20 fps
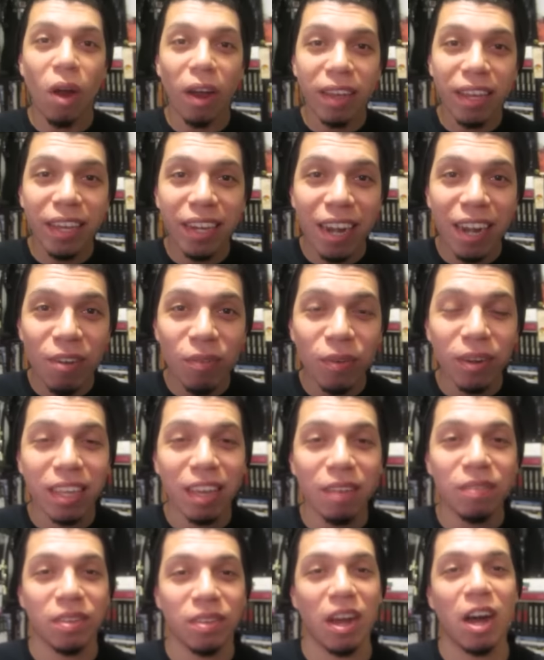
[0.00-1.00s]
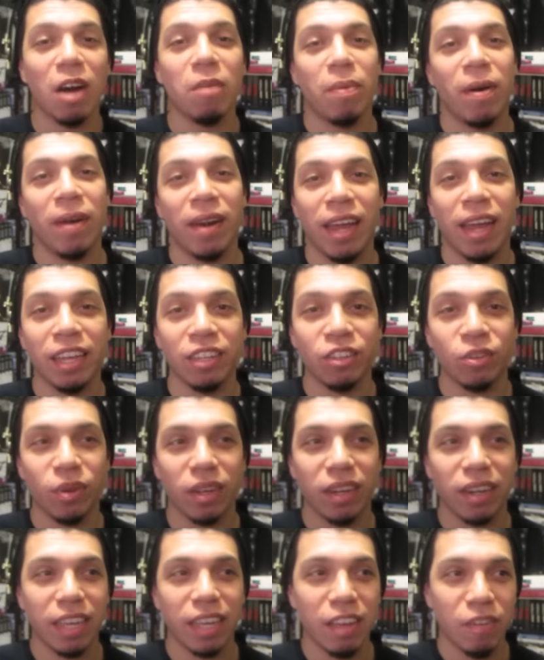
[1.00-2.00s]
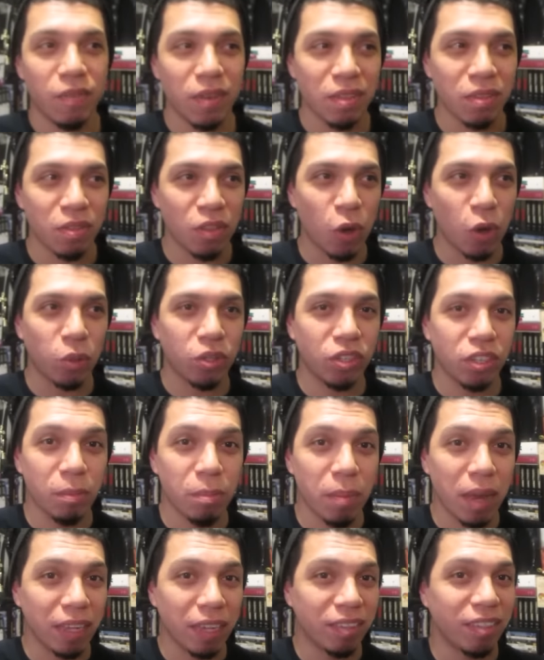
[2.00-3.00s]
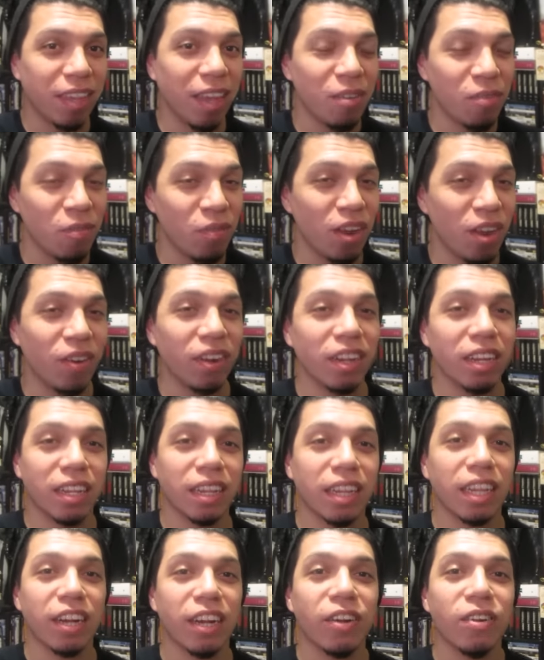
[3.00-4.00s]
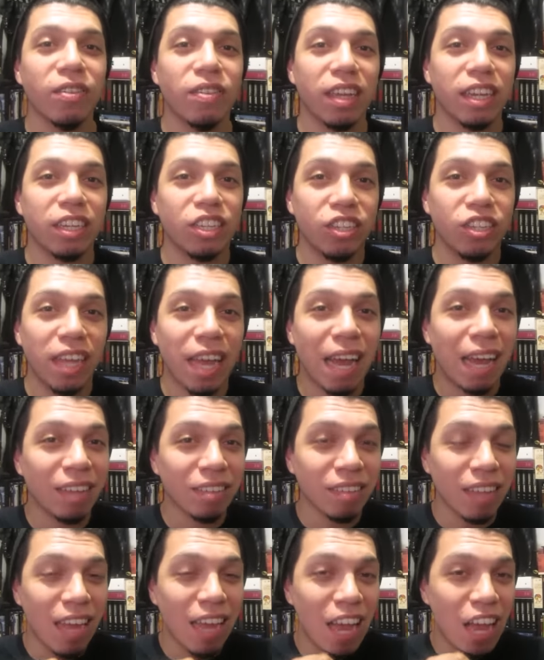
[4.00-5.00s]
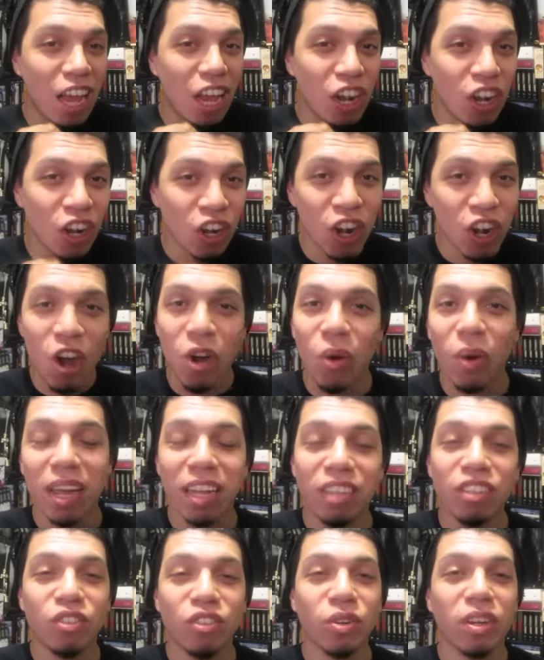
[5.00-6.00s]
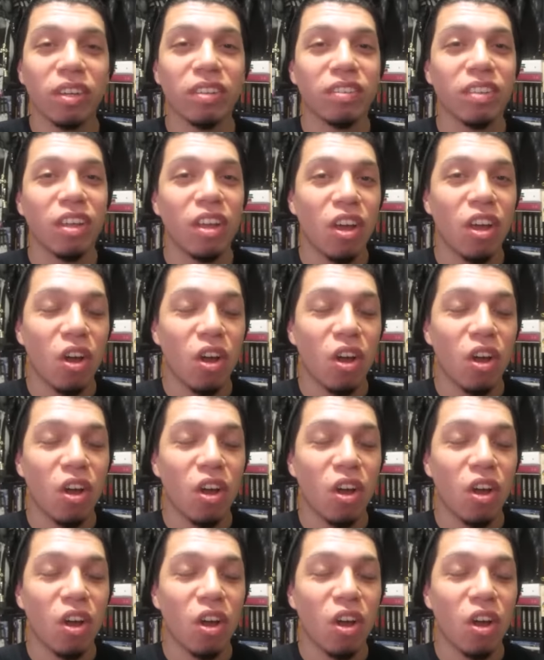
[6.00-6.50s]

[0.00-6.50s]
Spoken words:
Rocky never gives up on Adrian, even though she makes it very clear that she has no interest